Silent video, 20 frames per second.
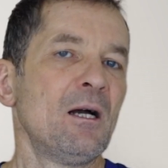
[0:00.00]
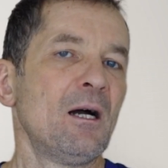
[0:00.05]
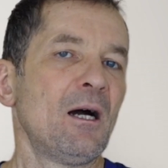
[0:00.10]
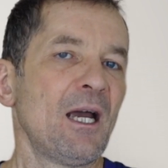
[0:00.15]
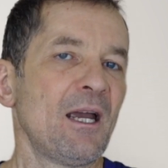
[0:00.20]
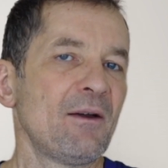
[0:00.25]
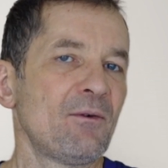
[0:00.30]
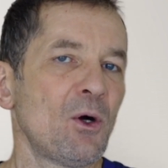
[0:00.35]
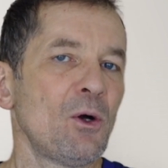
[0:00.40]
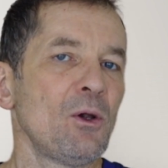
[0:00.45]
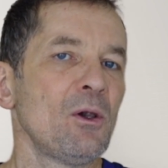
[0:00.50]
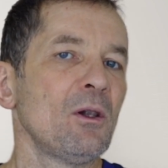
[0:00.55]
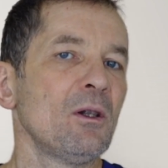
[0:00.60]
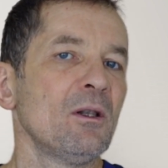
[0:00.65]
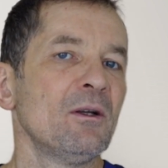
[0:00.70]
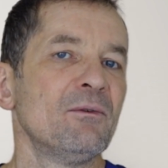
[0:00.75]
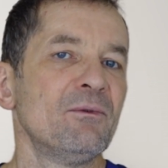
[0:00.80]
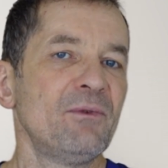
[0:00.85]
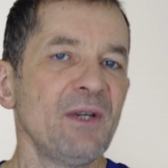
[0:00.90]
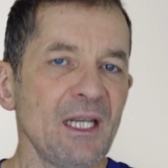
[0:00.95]
I have a whole
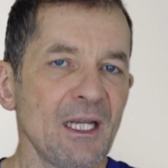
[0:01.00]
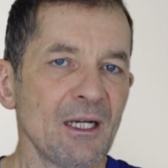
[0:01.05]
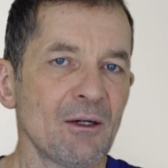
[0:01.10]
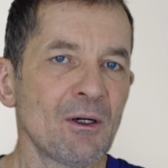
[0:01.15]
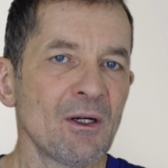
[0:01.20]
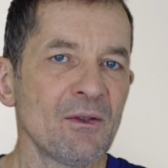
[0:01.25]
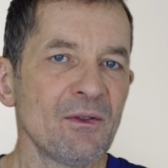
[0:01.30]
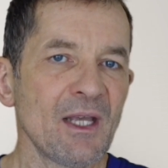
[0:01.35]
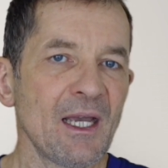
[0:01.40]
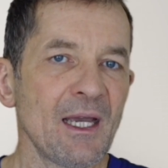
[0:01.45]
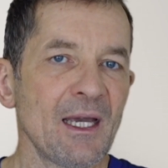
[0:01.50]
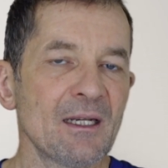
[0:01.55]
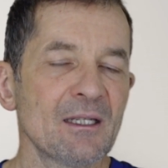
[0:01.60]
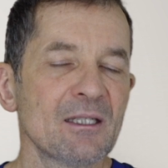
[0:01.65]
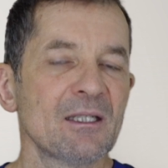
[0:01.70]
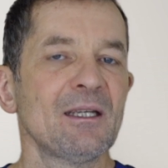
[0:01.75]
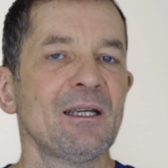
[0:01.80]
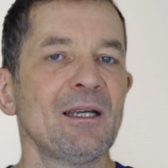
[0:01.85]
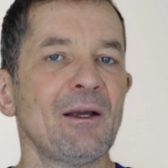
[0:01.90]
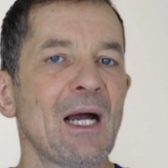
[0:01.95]
video on that,
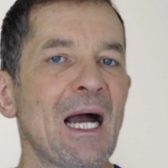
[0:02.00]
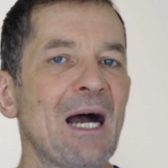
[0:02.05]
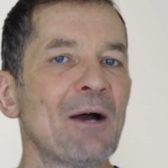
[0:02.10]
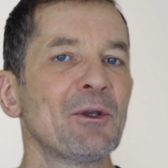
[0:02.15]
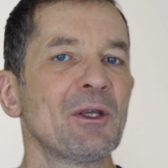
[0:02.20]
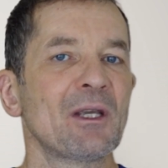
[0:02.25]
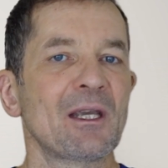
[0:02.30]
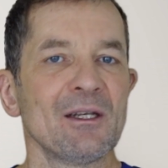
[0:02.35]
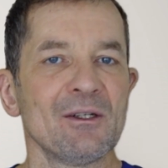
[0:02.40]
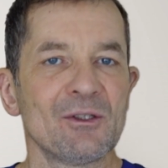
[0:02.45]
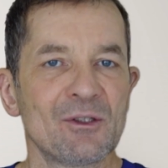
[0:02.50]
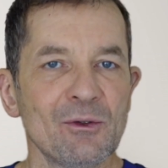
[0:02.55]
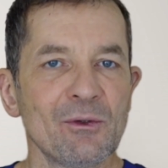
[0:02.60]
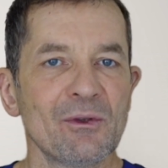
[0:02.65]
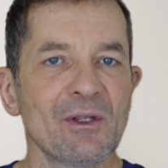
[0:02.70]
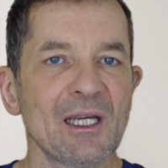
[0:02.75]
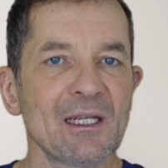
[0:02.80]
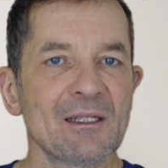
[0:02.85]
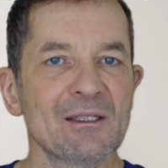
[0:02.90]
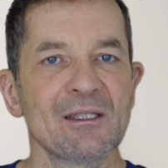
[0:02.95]
how you can do
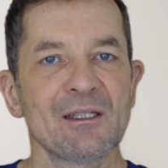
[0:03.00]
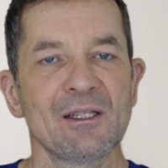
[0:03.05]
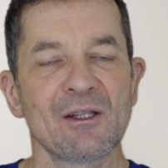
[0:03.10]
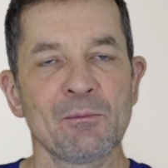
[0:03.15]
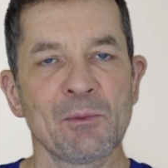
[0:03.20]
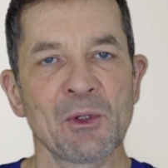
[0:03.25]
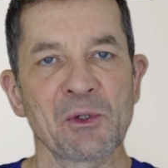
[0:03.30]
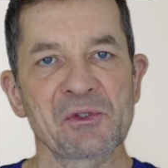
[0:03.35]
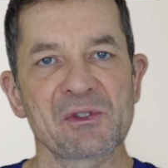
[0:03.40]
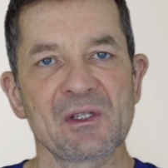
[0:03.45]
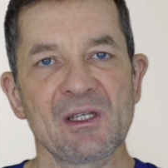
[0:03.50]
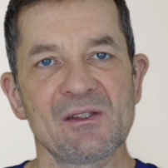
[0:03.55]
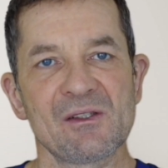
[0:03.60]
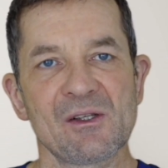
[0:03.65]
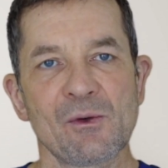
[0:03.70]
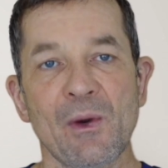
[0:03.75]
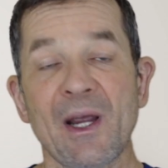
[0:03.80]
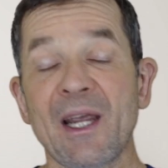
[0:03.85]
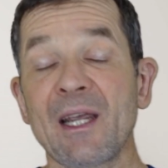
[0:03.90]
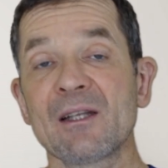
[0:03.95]
that in the most easy
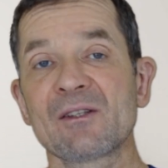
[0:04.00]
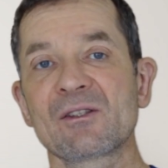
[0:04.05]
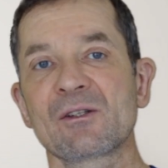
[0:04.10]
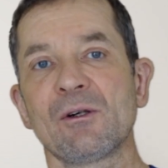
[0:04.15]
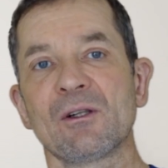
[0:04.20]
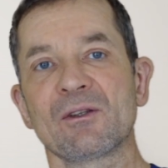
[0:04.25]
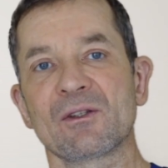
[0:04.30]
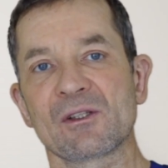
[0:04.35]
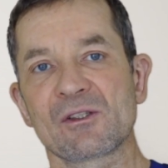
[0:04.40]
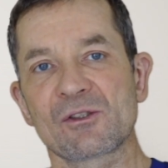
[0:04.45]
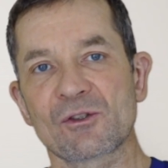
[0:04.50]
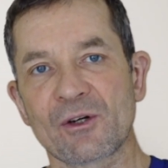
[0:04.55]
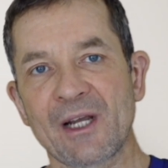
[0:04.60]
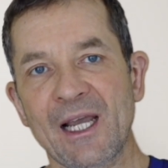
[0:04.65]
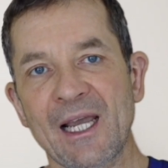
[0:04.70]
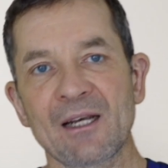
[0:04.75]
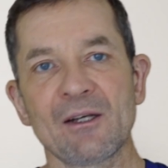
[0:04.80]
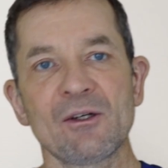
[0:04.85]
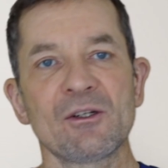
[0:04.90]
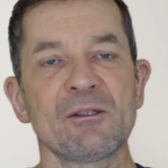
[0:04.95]
way. It's called the
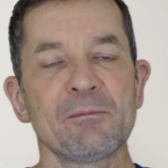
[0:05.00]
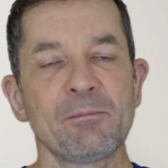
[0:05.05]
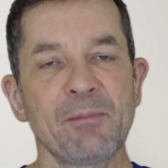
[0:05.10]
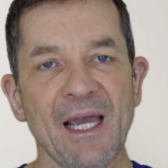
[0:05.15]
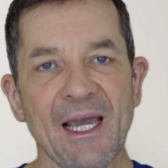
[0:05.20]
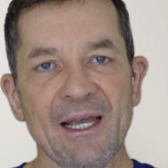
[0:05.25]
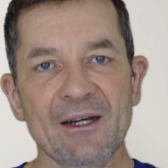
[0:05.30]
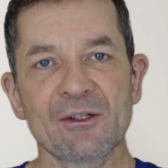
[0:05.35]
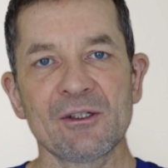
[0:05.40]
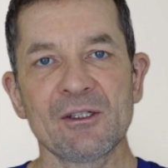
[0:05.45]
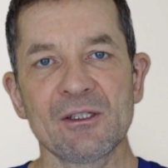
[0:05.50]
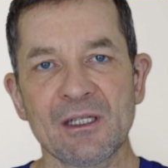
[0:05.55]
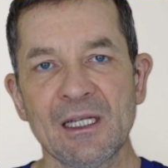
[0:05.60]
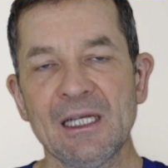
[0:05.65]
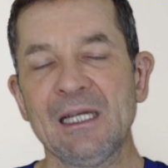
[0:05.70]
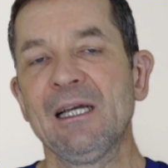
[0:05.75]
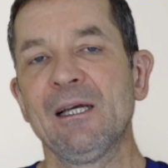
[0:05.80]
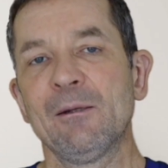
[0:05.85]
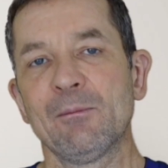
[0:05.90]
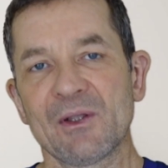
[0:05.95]
Strangler pattern,
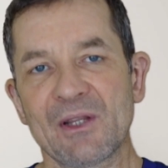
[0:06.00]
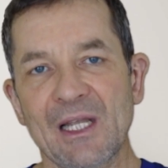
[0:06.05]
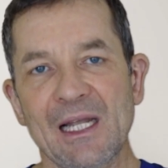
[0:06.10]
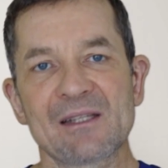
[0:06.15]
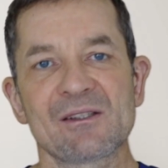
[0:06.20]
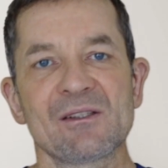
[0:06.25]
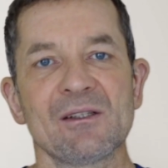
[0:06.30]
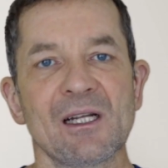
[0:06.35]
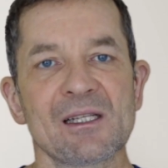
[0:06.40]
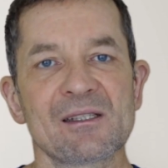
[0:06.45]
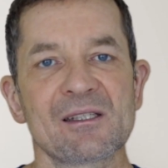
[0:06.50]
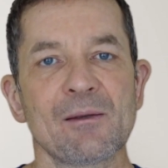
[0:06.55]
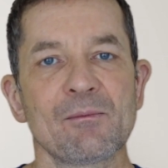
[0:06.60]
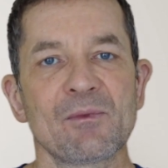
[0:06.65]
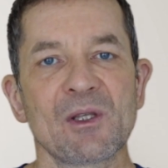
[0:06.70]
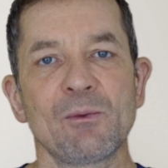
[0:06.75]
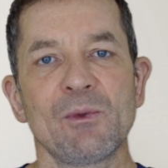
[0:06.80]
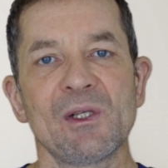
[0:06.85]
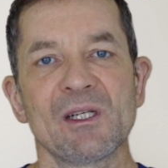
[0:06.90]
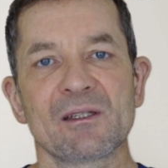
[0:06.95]
but that's not
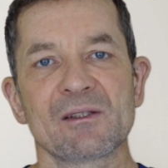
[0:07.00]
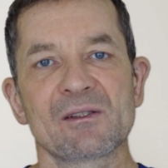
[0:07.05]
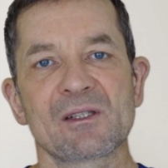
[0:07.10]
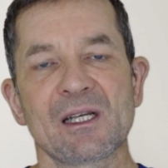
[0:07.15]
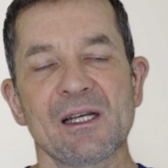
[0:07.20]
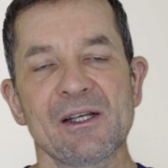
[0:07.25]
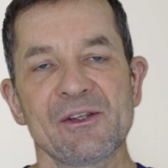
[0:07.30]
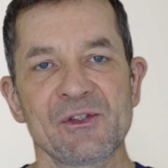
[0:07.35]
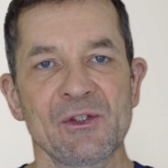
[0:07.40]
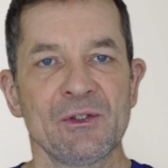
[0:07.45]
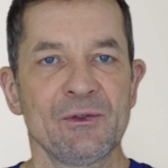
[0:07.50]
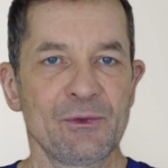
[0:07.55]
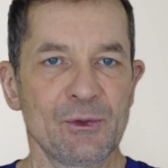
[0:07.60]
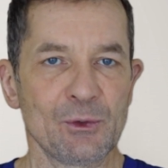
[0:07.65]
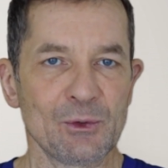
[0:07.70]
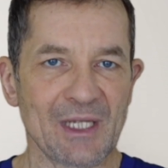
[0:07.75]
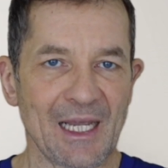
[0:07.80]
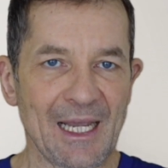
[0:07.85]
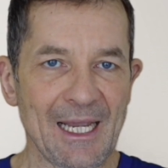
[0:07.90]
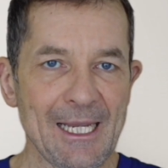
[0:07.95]
something we'll discuss
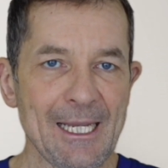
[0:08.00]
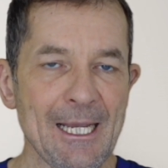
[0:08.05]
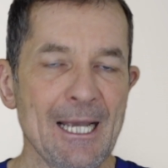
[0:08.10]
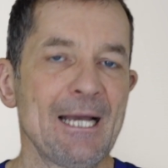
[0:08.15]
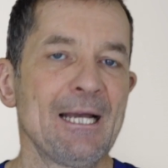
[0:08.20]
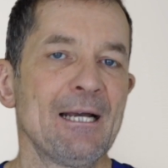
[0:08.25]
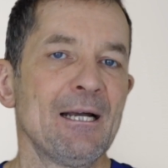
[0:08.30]
today.